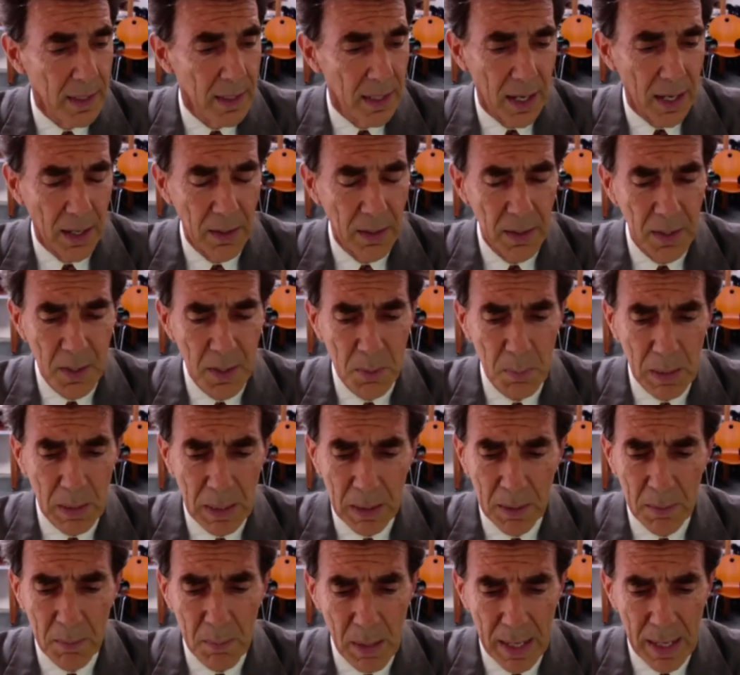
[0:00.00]
Art is
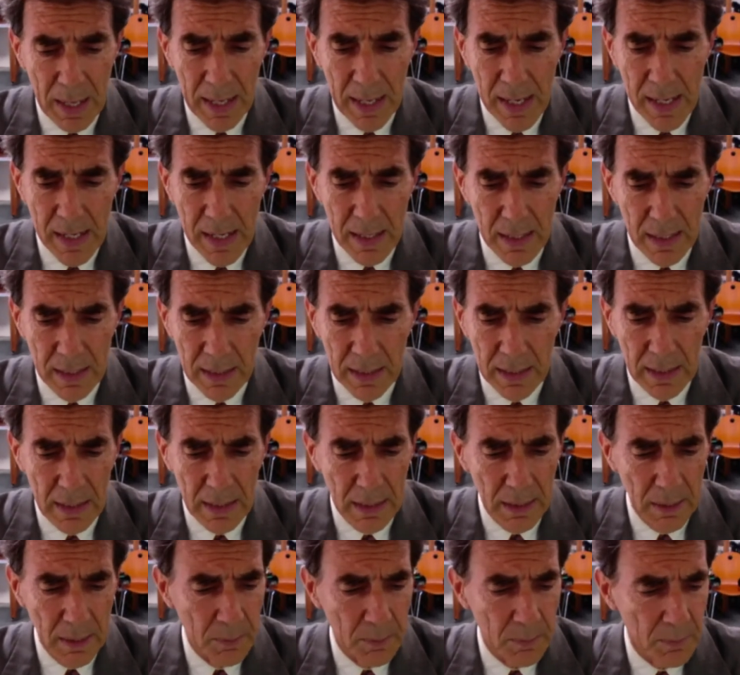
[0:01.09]
being made.
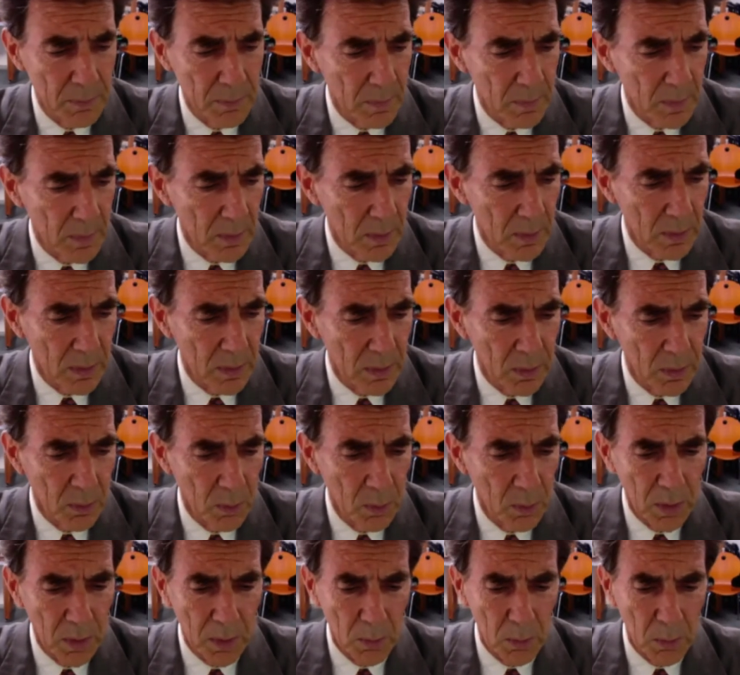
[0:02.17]
Um,
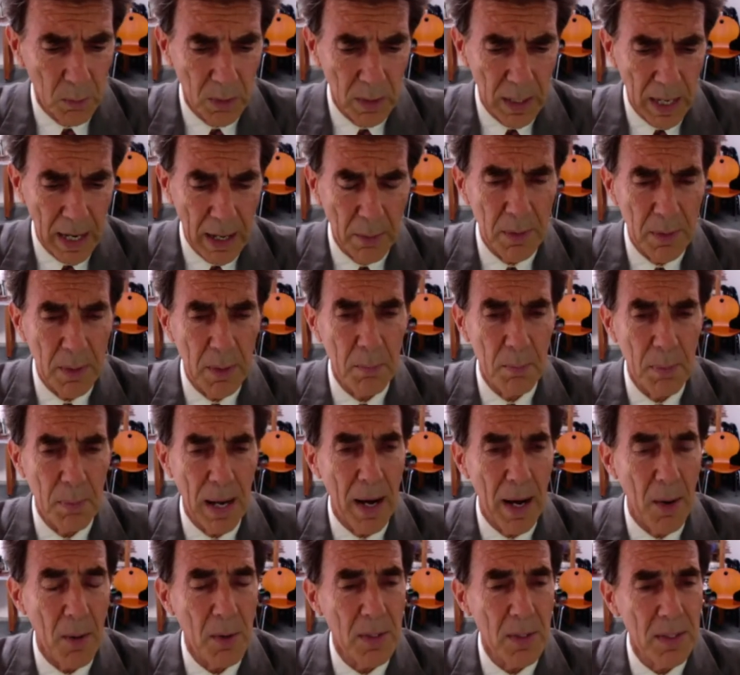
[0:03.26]
we're, we're out and
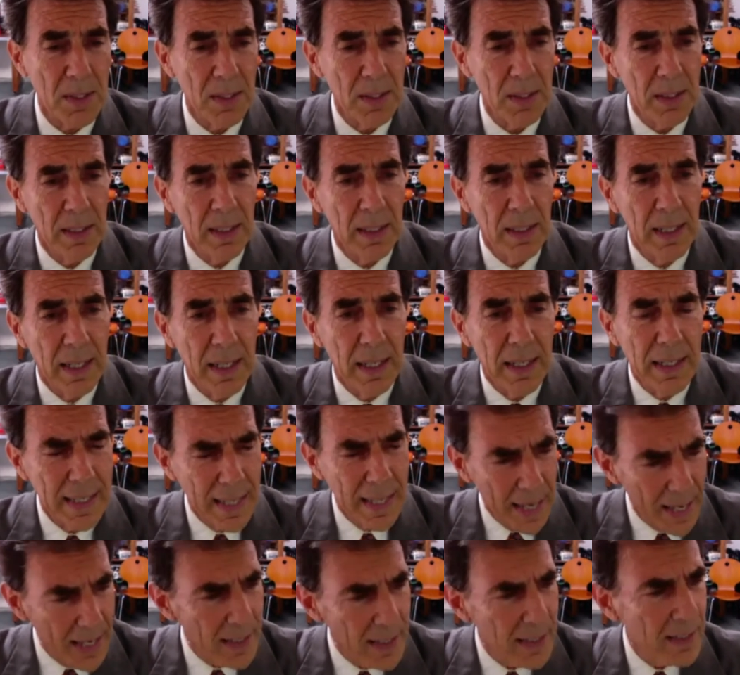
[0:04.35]
about.
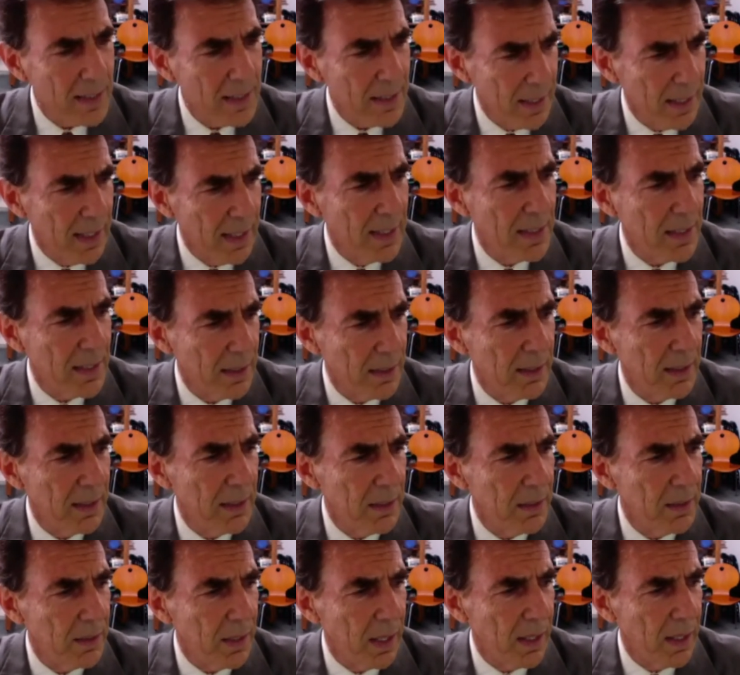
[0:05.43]
Yes, it's a
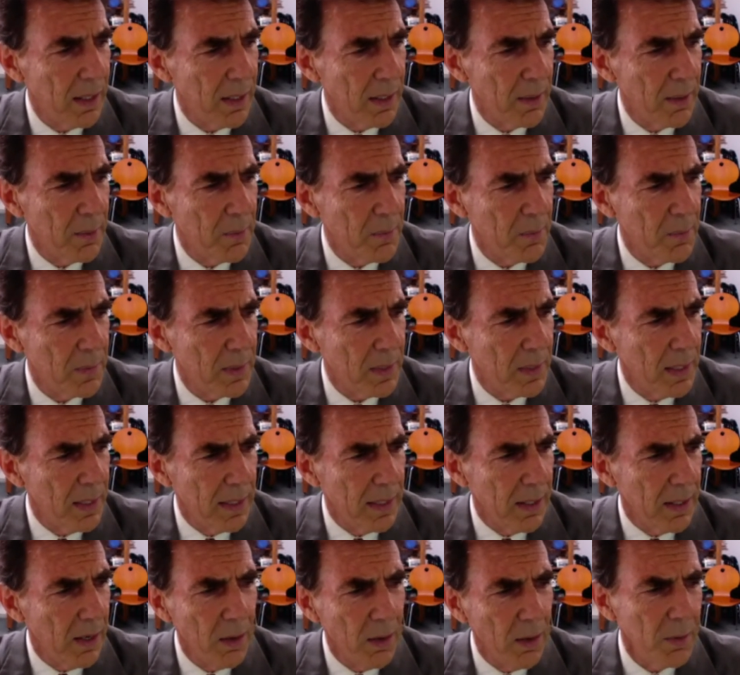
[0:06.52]
little. Uh,
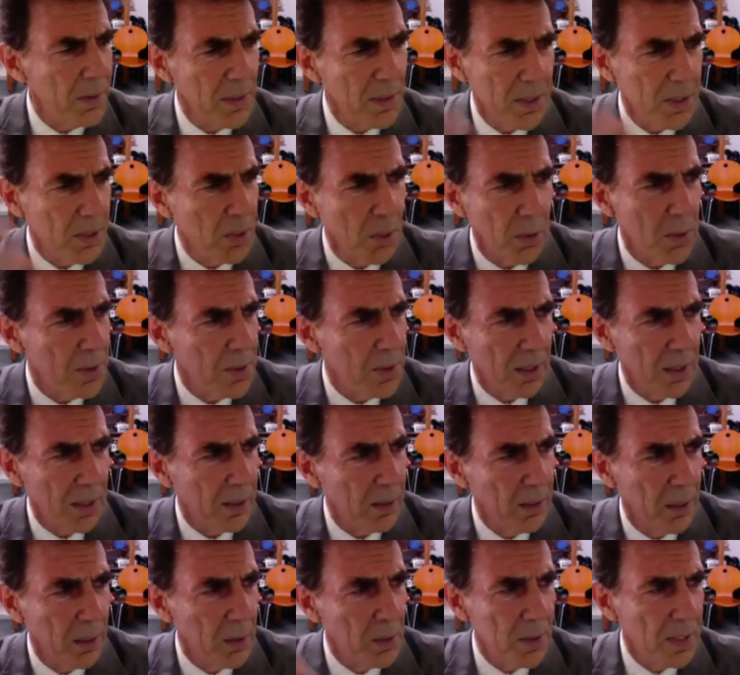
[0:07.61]
all the stores are
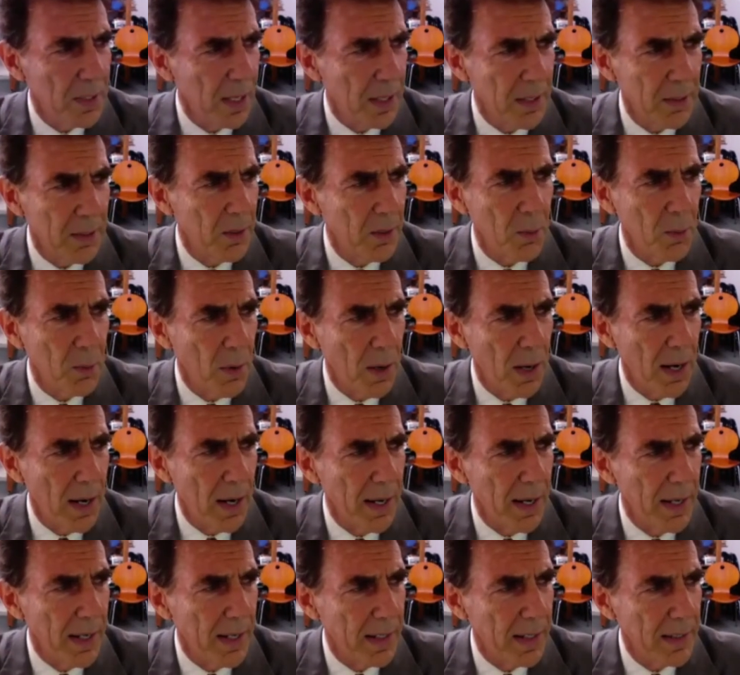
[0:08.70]
closed. I don't
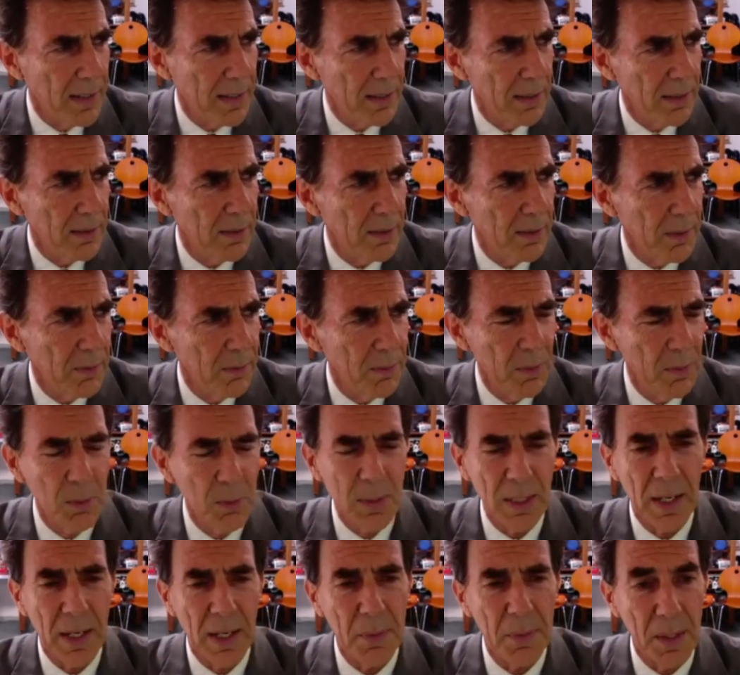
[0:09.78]
why. It's a little
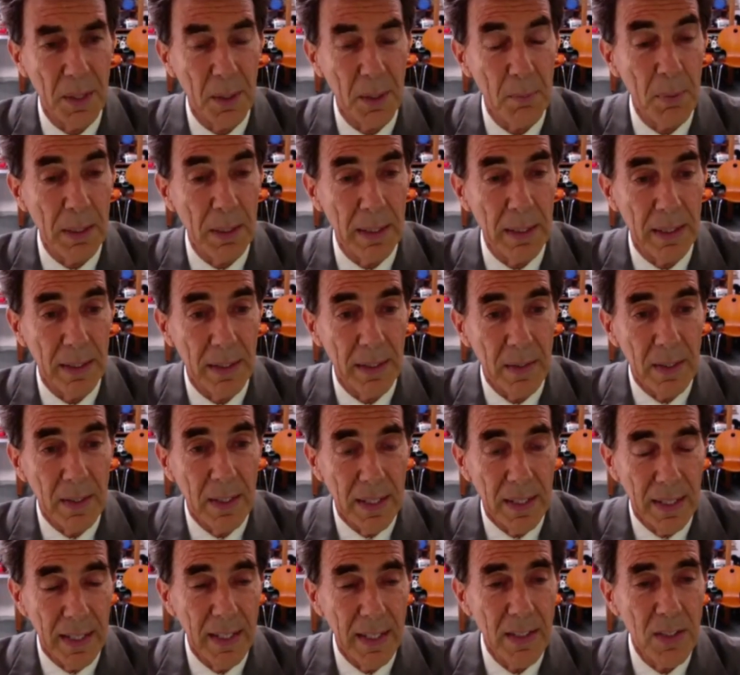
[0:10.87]
confusing out there, but
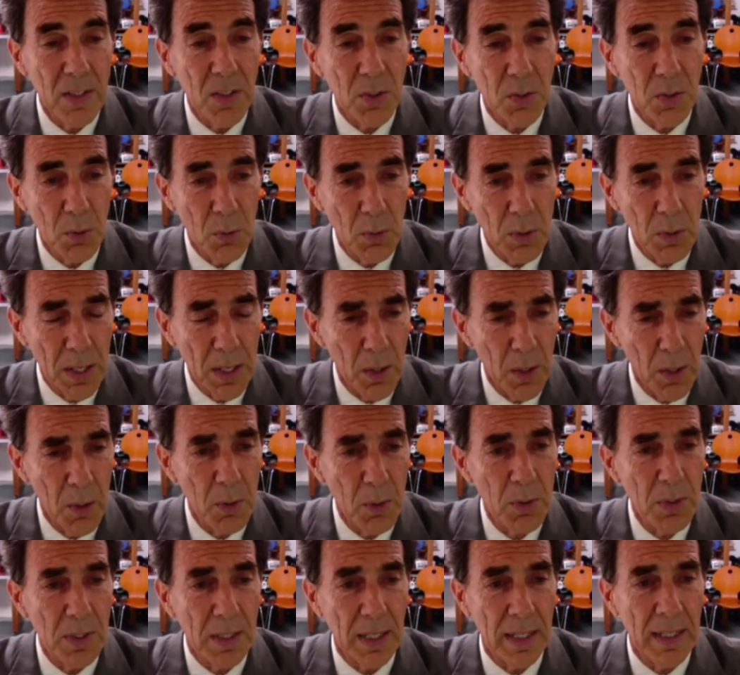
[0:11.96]
in
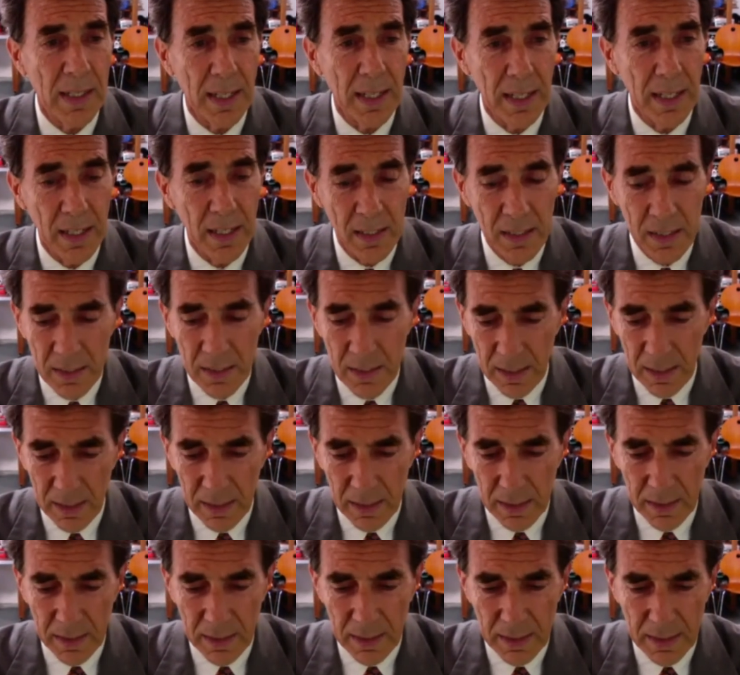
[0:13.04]
studios and in
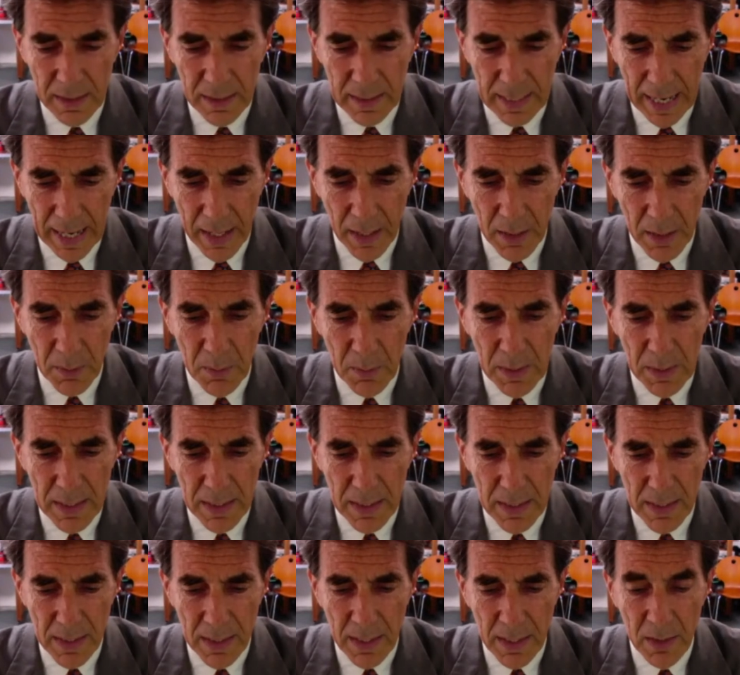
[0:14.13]
uh, galleries
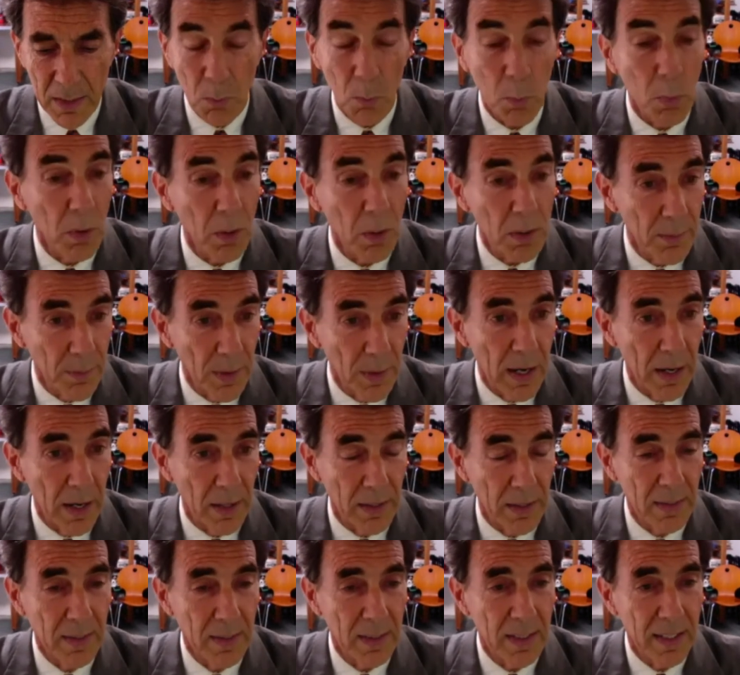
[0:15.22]
and in the world of
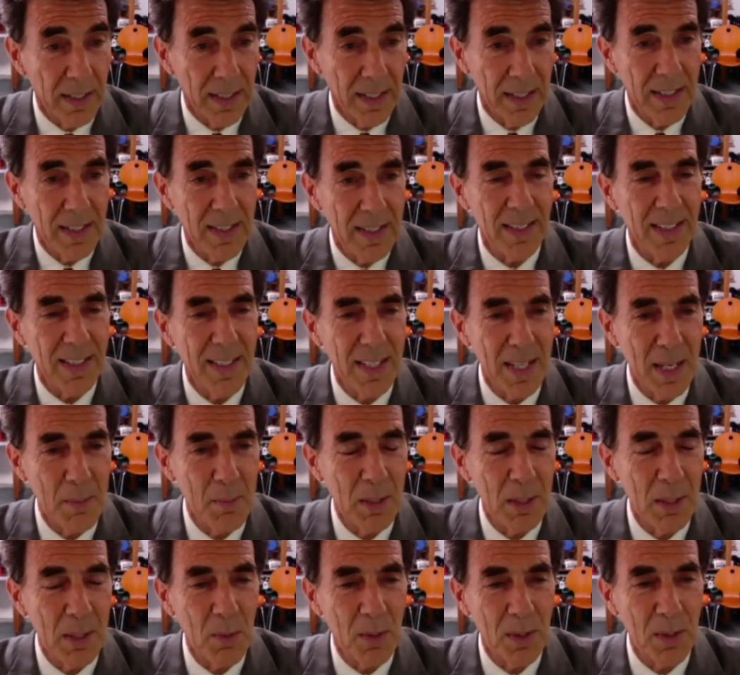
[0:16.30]
art, it's a
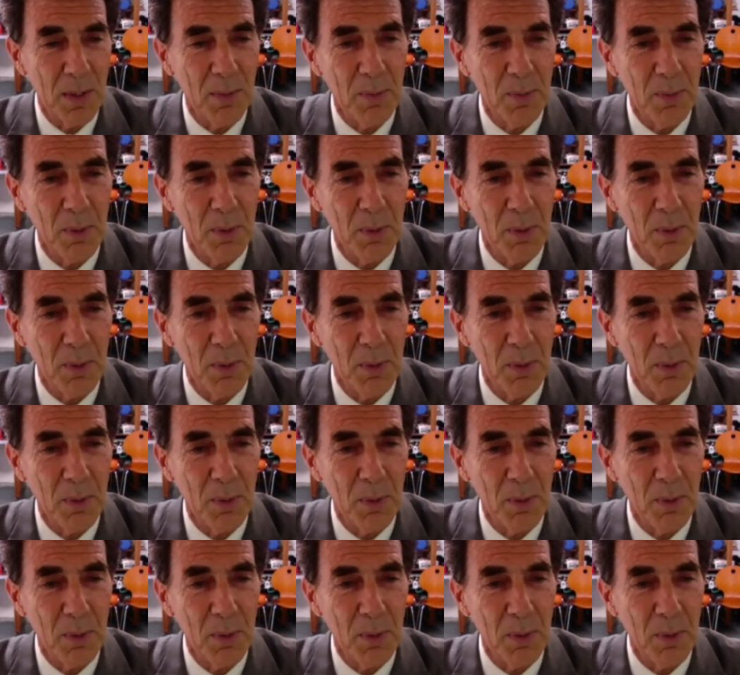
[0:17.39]
teeming, wonderful